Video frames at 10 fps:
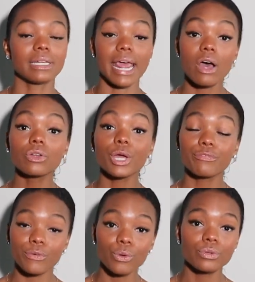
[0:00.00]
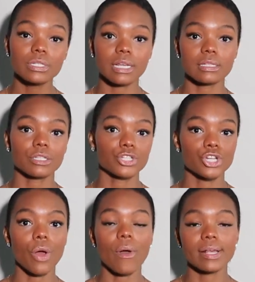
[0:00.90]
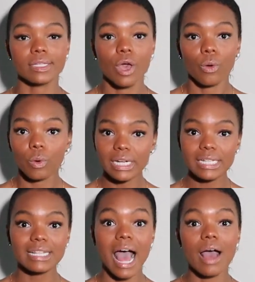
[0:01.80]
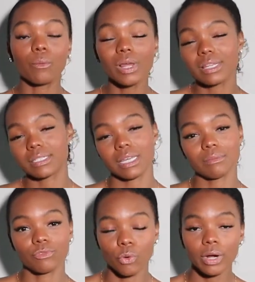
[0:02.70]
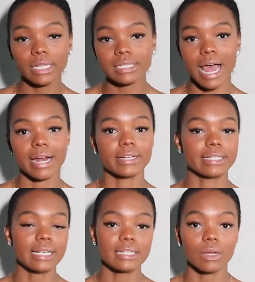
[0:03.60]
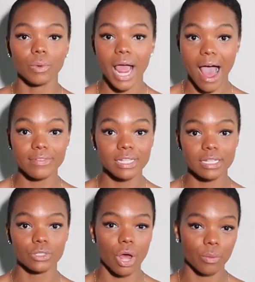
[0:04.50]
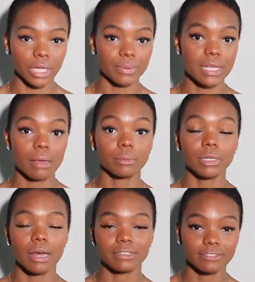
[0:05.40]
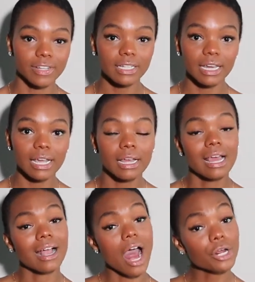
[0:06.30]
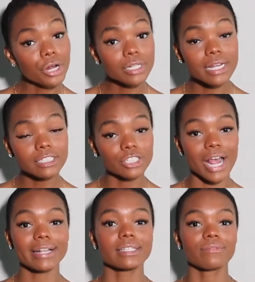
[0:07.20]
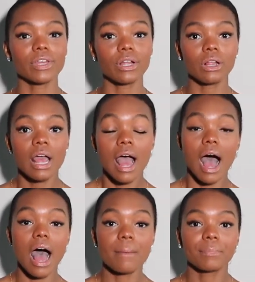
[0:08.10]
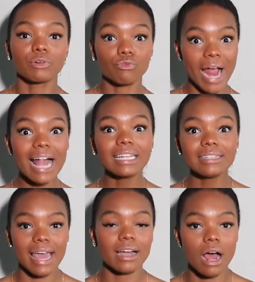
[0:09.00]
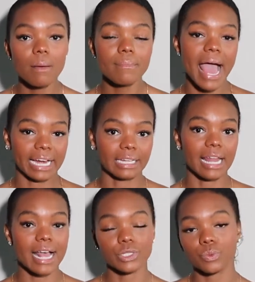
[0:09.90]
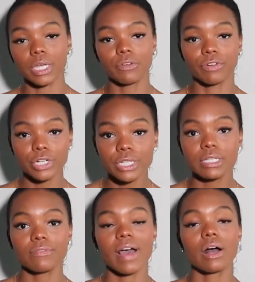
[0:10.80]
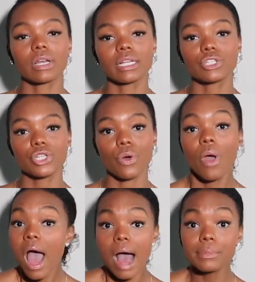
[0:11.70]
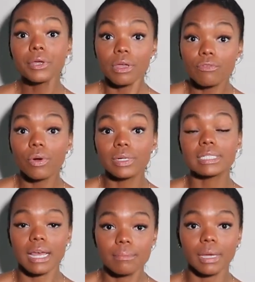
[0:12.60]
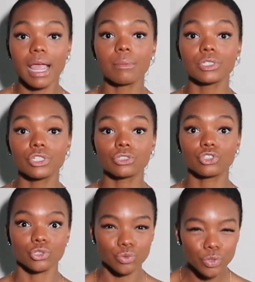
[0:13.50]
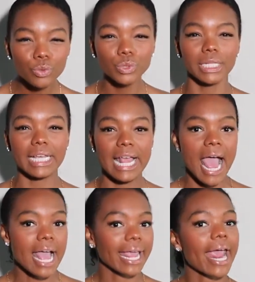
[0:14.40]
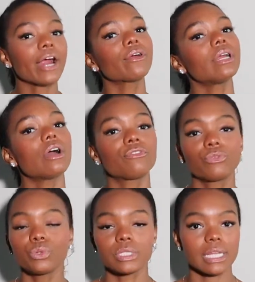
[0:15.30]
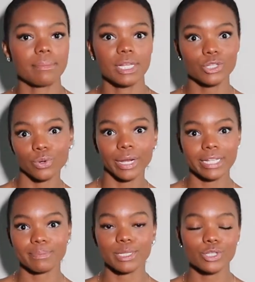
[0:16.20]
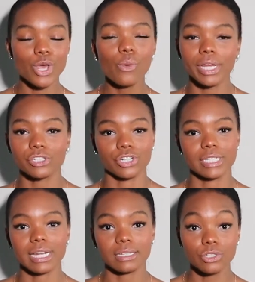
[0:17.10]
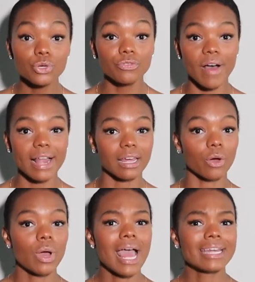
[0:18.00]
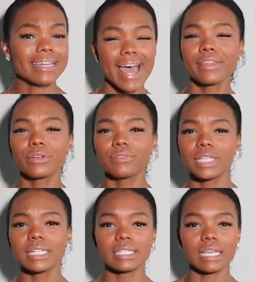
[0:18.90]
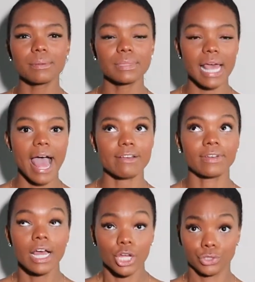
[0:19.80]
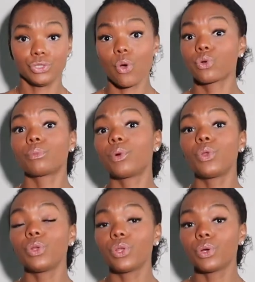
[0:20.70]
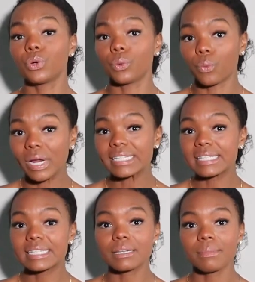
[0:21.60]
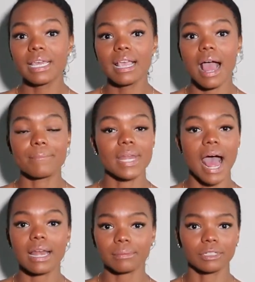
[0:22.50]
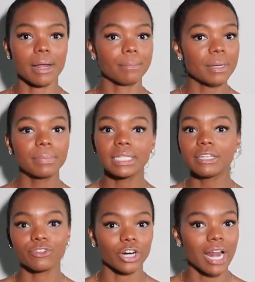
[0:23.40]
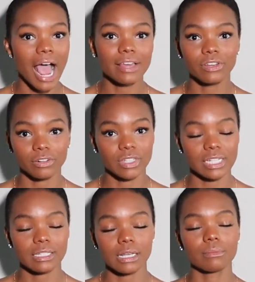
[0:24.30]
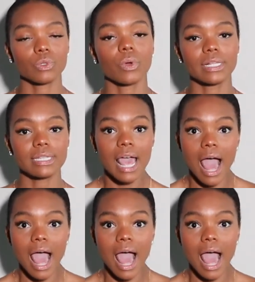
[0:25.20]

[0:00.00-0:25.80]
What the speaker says: Now Nick Foles gets to show us what he's got with the team for an entire season. We obviously saw what he was capable of in Philly, got hurt down in Jacksonville, but rallied that comeback last week versus the Falcons. So I'm looking forward to him being able to truly carry a full team. His story has been so interesting to follow. Neither of these teams have notable wins to me. I'm not a big believer in either of these teams' wins.